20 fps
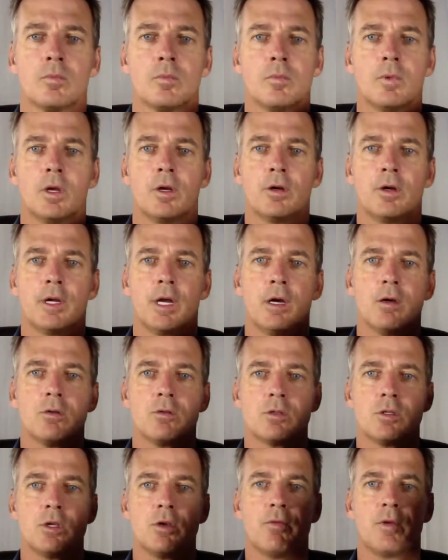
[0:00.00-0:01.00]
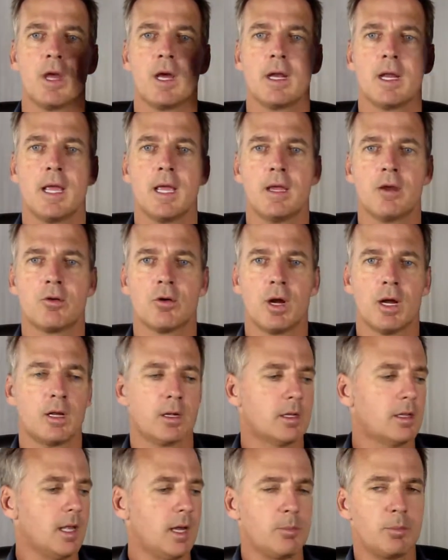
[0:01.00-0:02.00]
Here you go. So you've got a
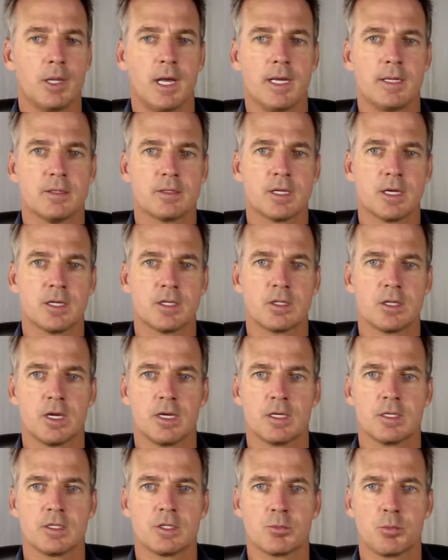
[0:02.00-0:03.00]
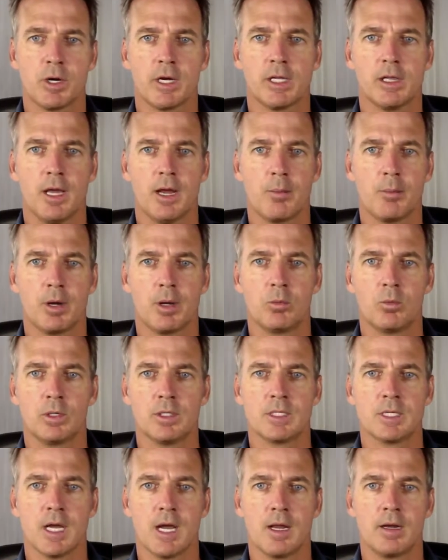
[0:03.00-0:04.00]
clamp light. It's got a spring clamp on
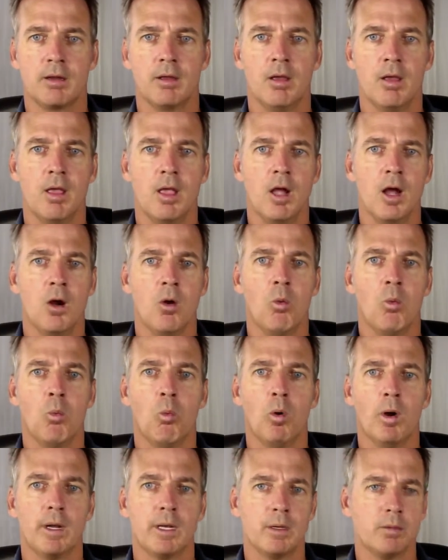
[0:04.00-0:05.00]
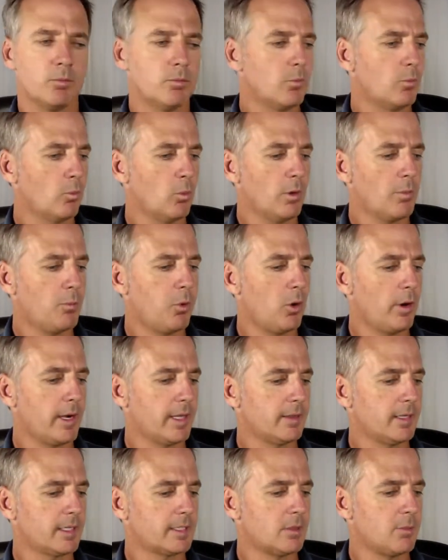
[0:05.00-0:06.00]
one side. One point
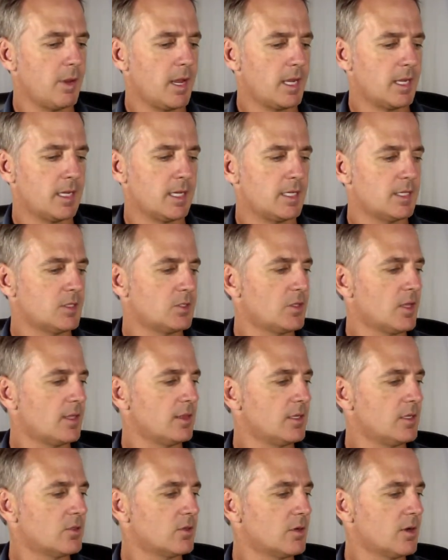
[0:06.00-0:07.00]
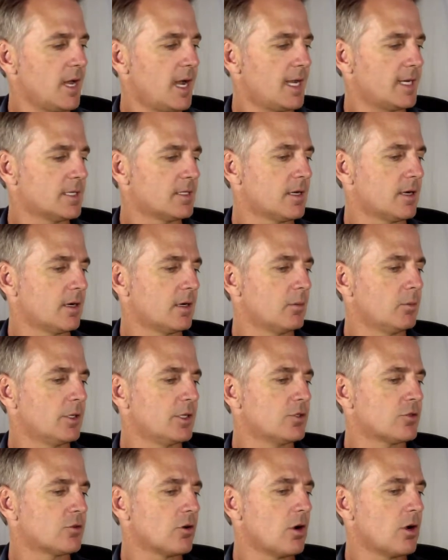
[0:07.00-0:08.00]
I'd like to make is that these are not
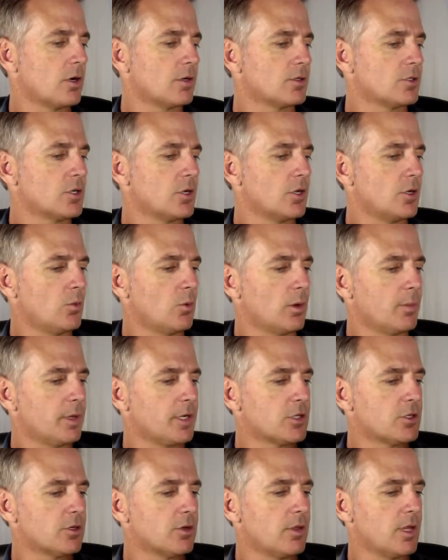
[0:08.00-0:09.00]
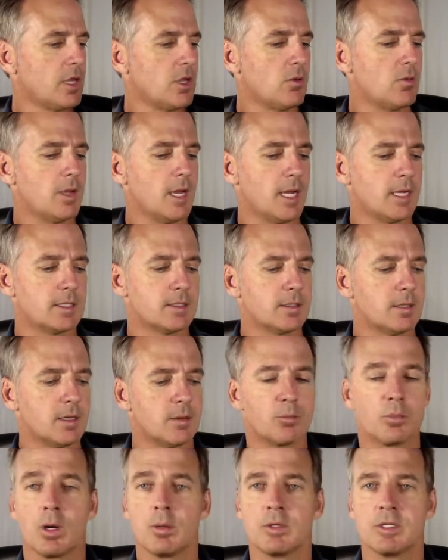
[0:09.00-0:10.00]
terribly strong, so you want to make sure that you get
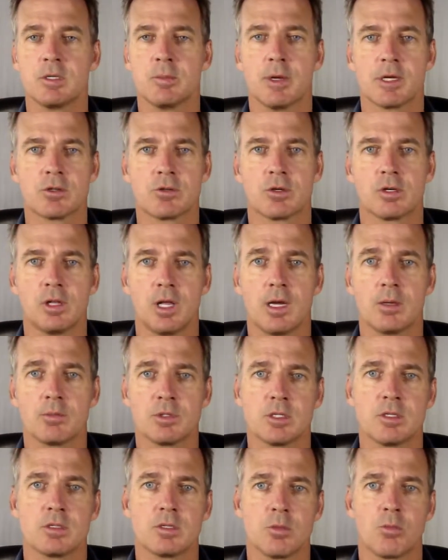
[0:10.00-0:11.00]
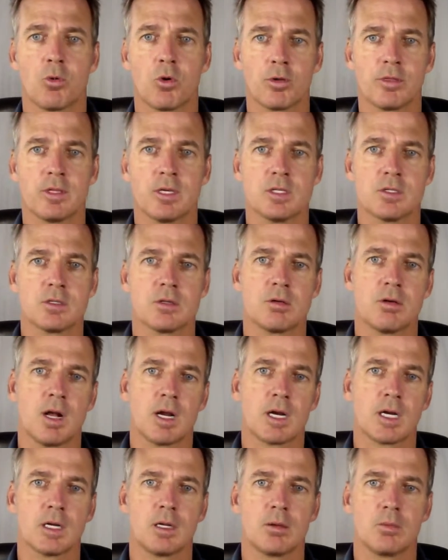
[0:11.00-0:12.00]
probably some extra clamps to support this. They're
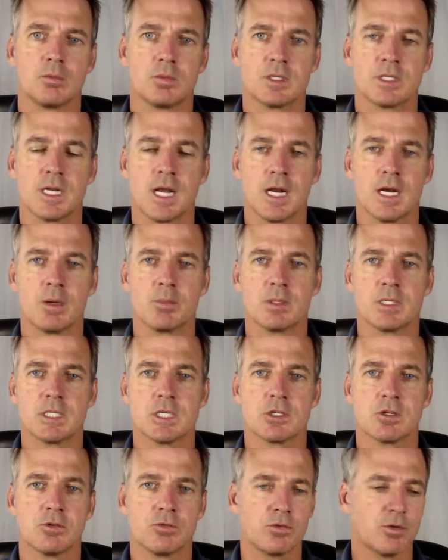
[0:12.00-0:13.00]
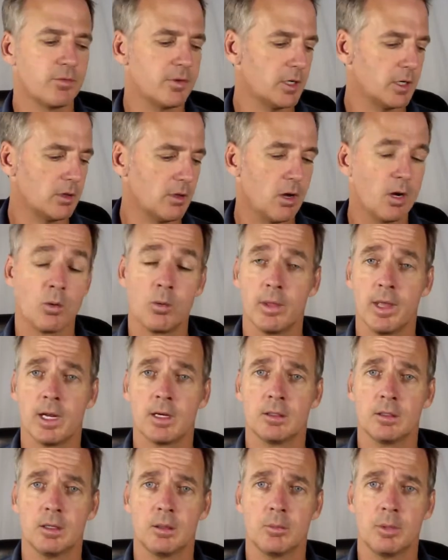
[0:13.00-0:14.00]
not going to stay in a position for very long without
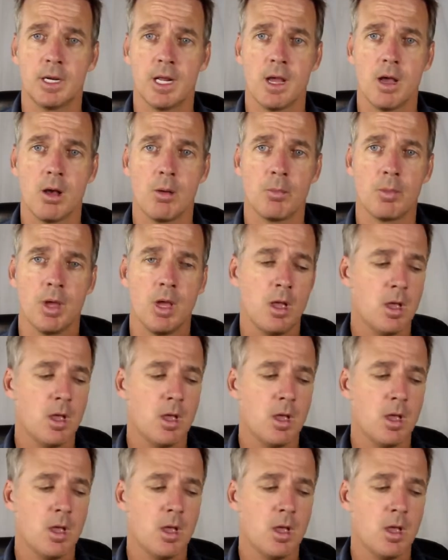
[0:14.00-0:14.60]
a little bit of help.